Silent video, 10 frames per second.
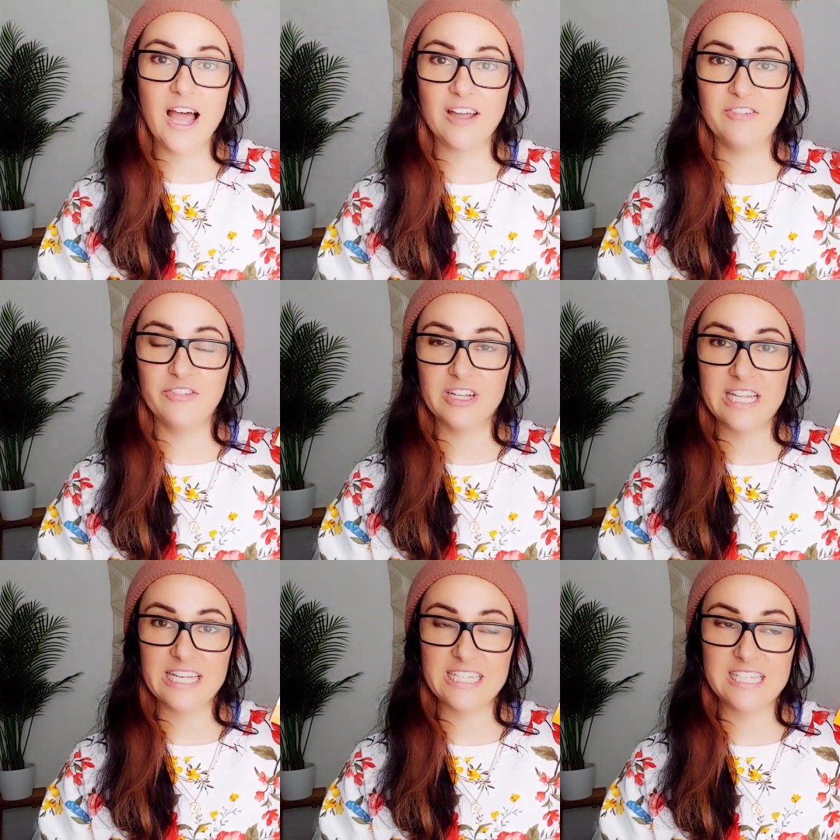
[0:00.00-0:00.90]
I feel
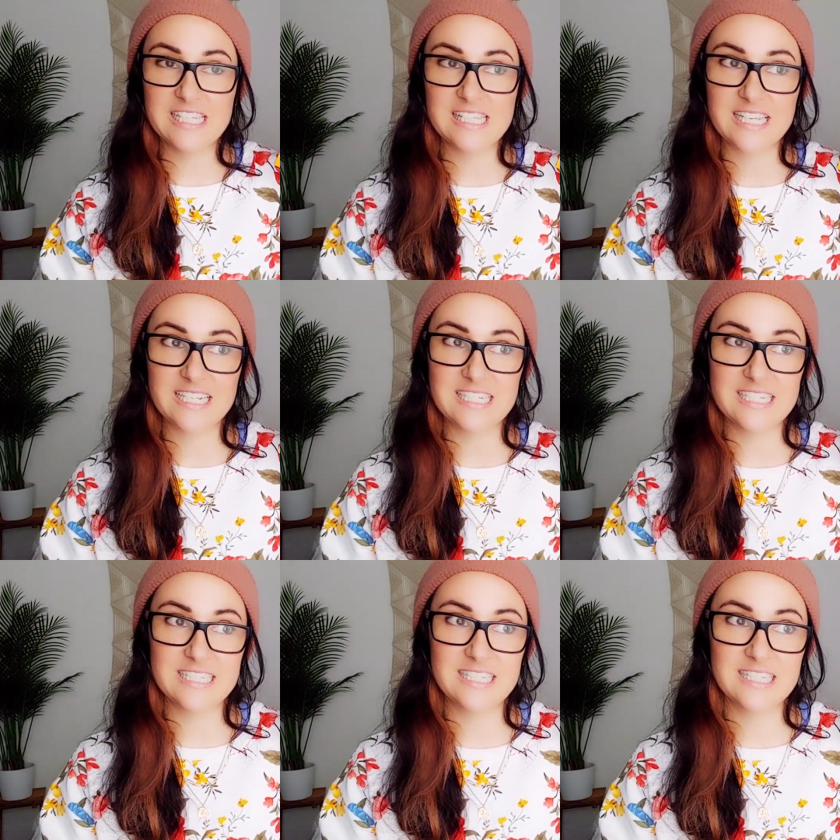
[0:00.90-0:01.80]
like this
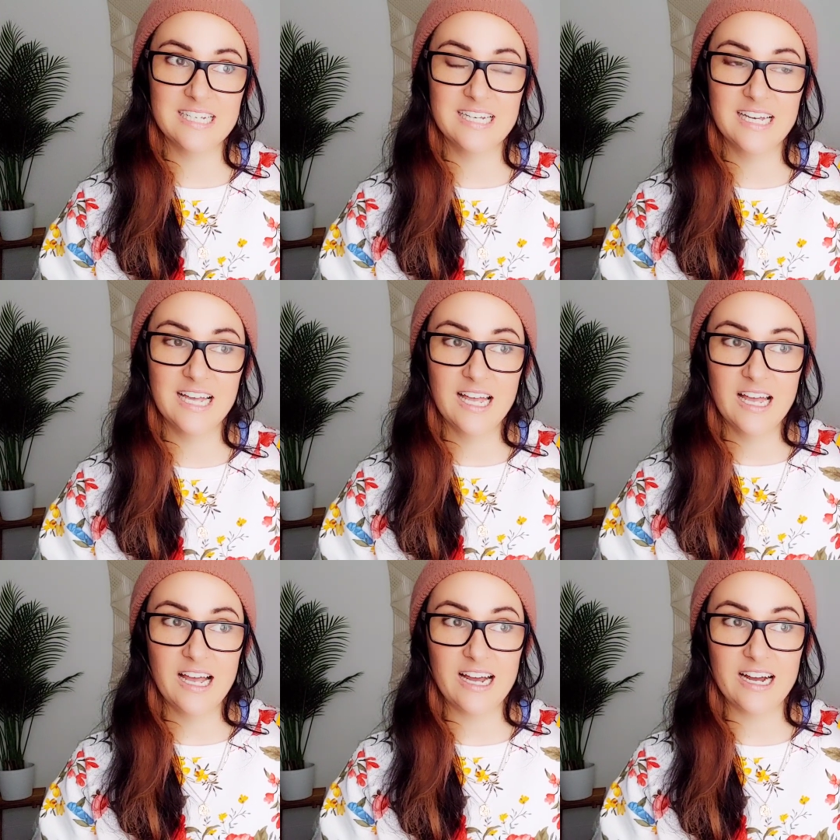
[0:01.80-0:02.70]
is
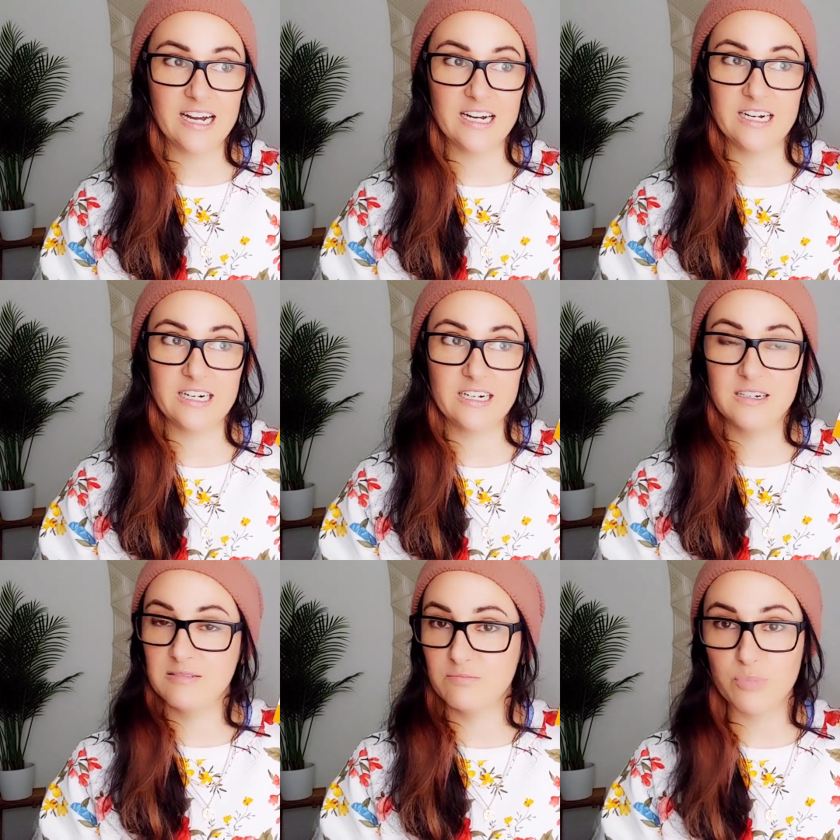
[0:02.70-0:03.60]
a
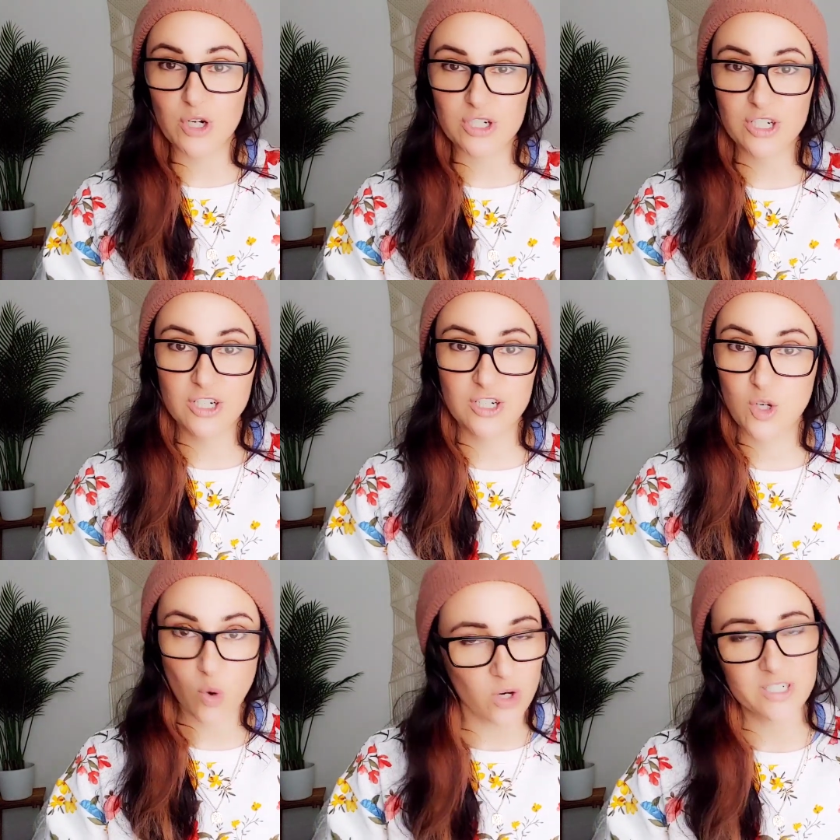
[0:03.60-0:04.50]
book
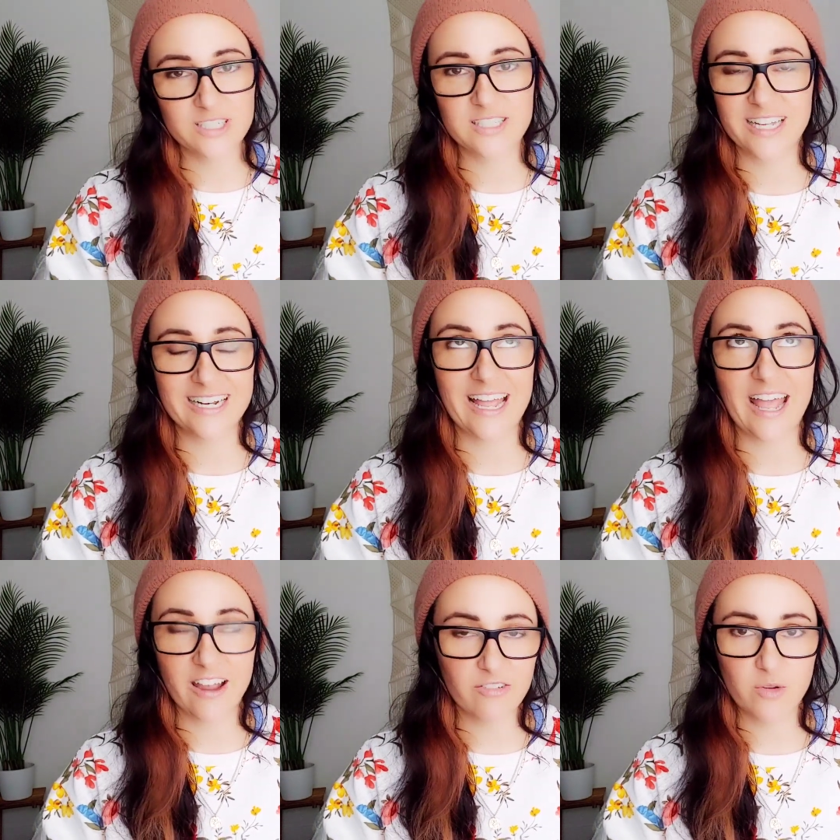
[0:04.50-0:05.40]
course that
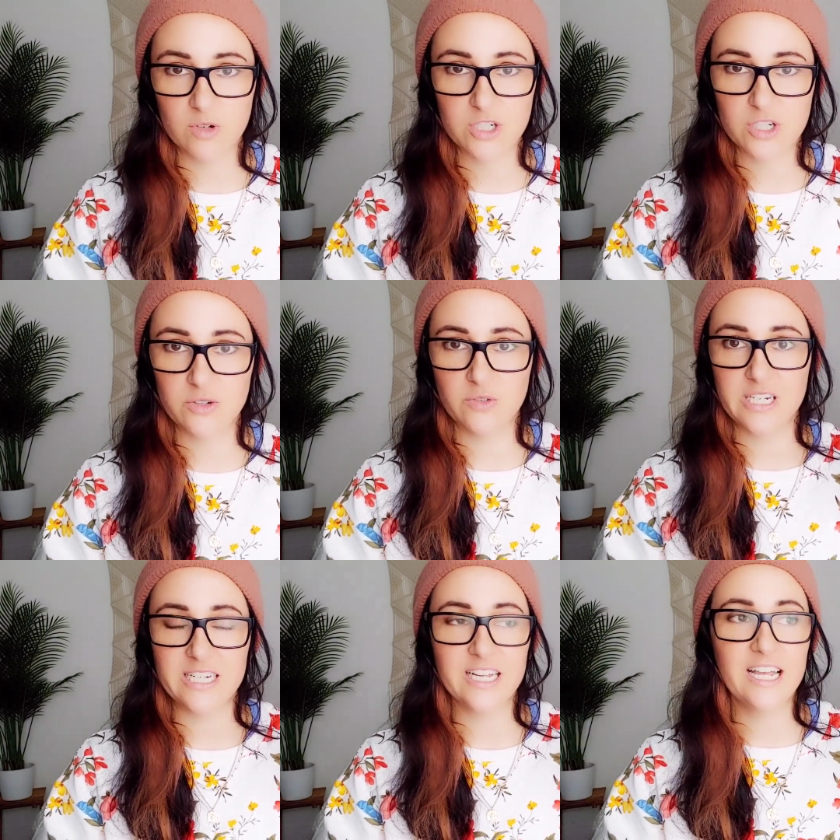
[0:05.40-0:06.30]
everyone should
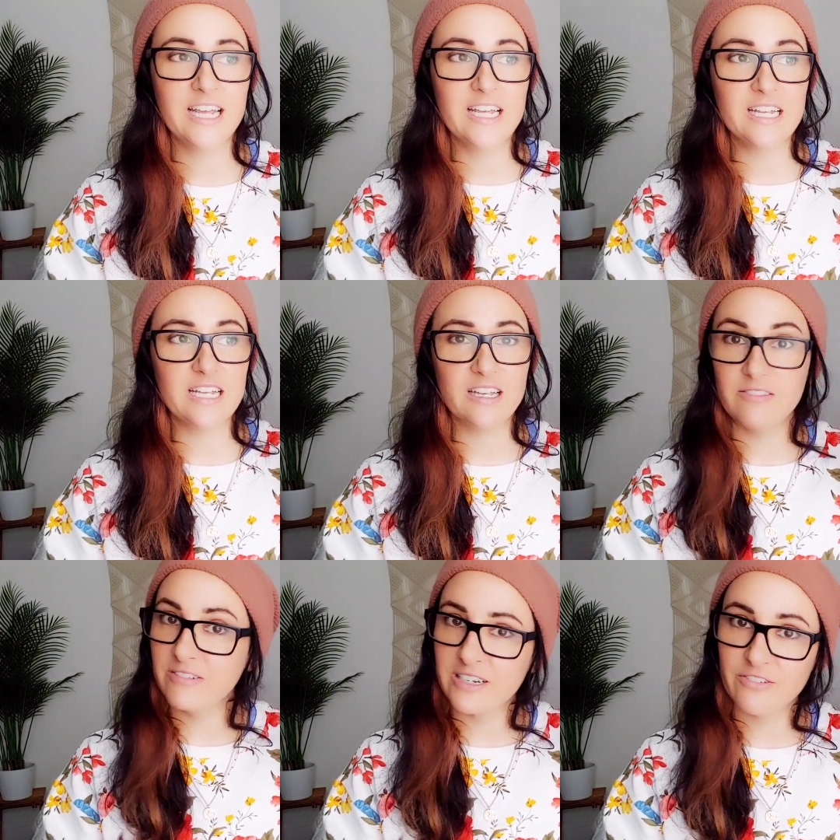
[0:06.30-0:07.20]
read,
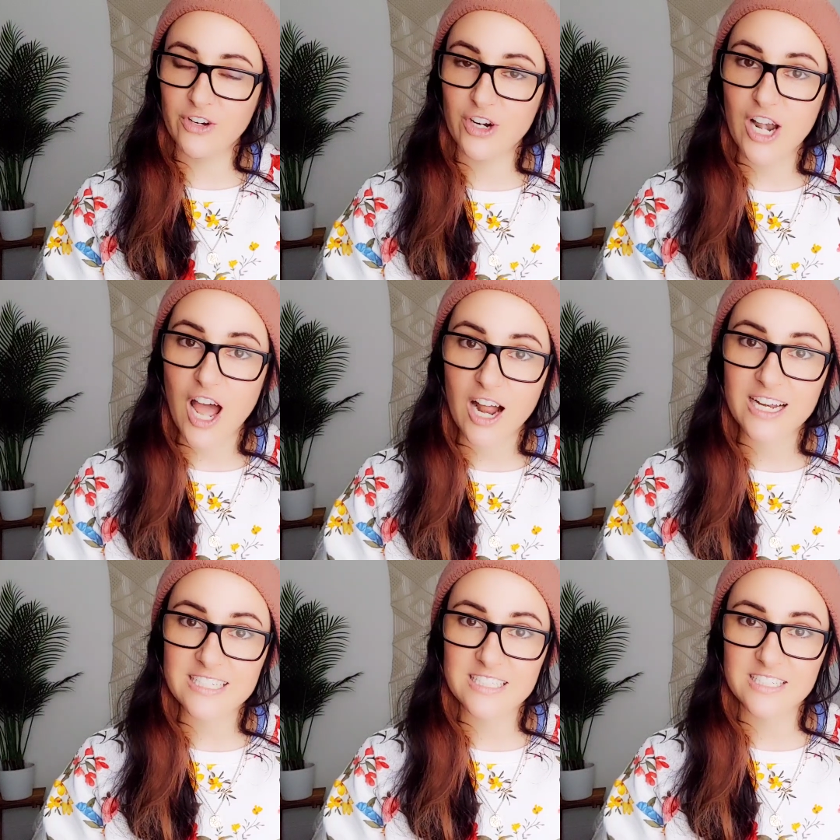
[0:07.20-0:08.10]
even if you're not
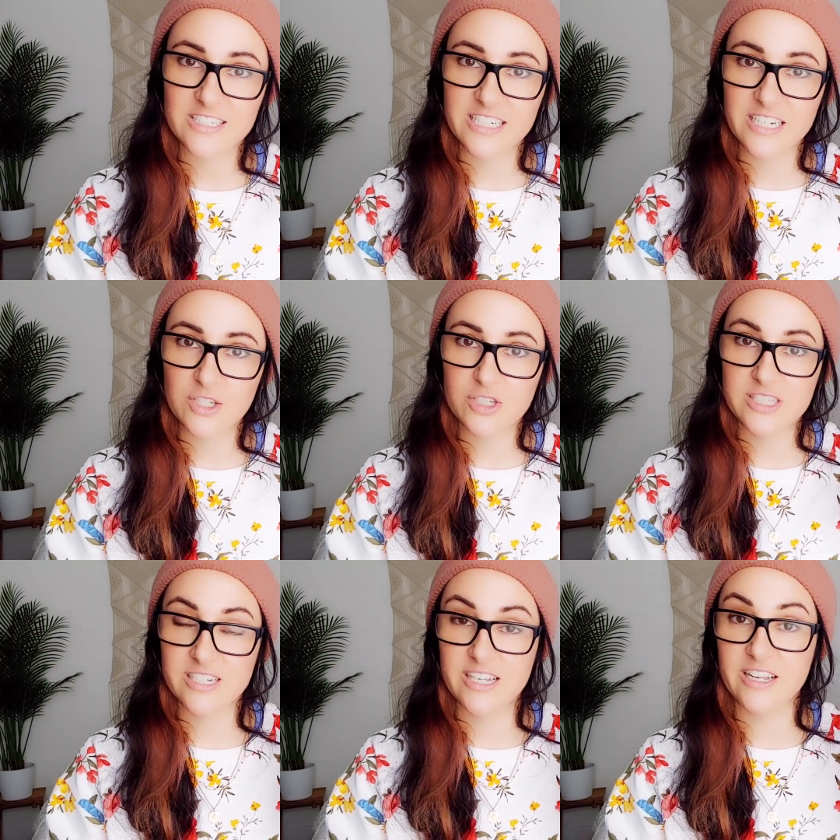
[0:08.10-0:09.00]
necessarily
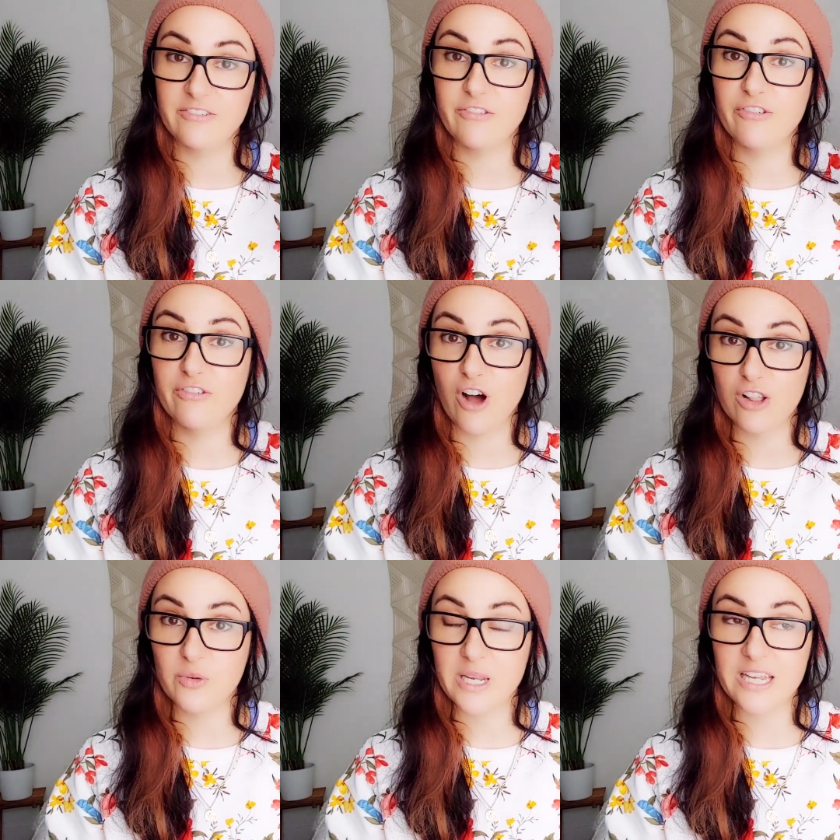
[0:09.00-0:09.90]
interested in
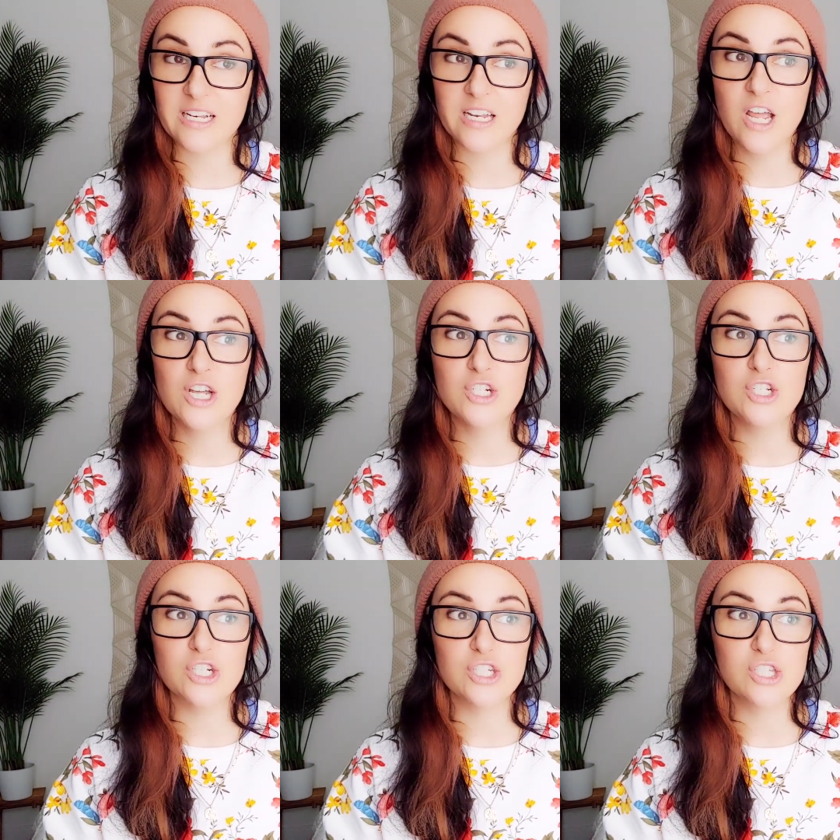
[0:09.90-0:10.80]
following it,
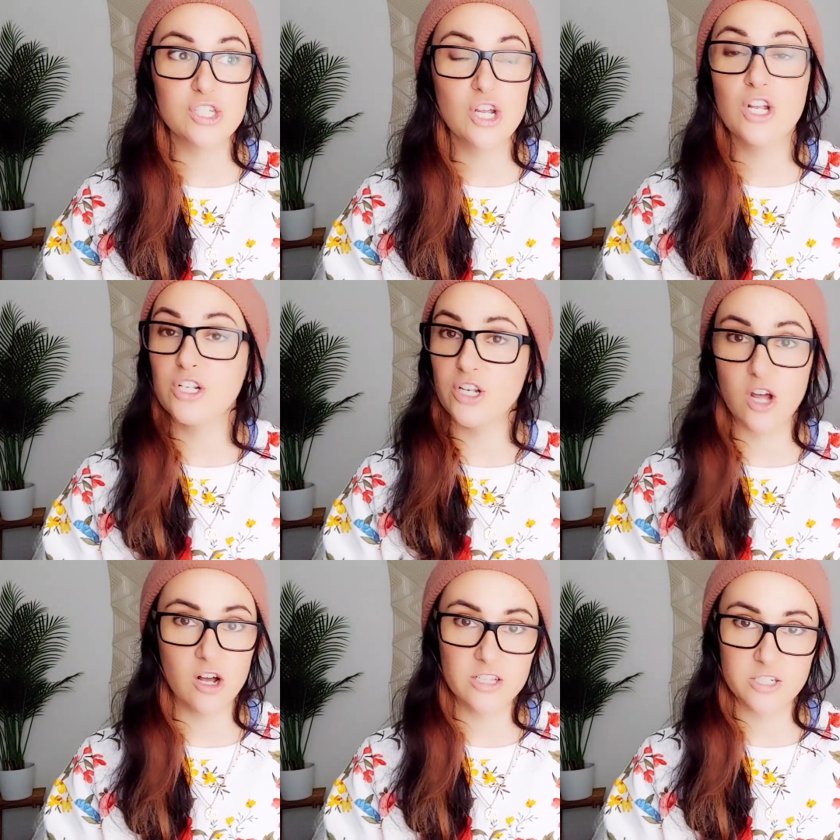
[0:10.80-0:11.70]
just
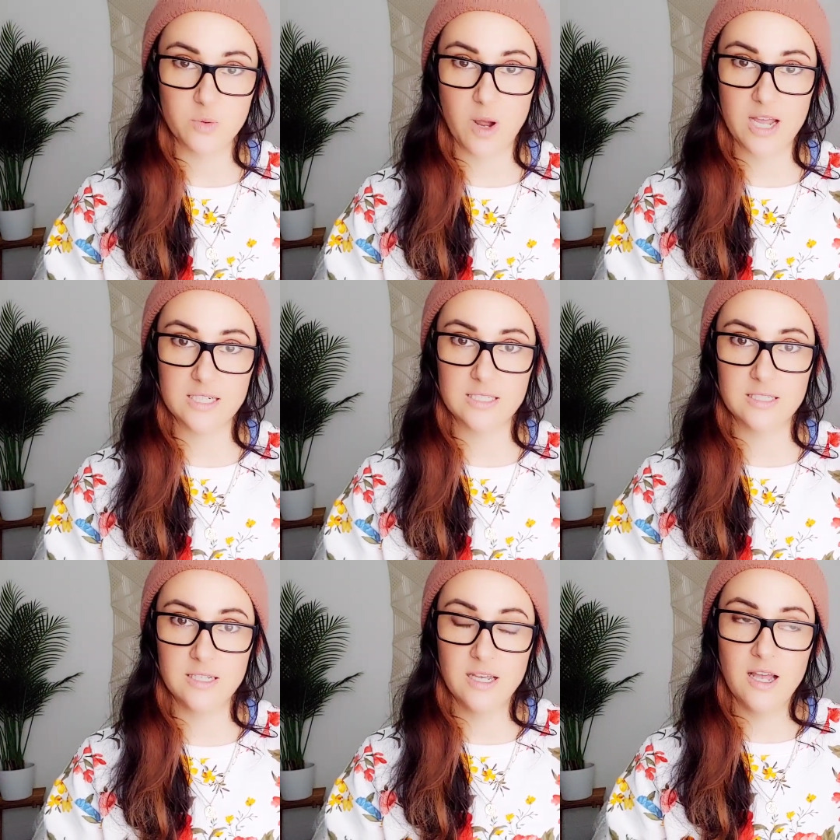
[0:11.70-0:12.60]
knowledge-wise.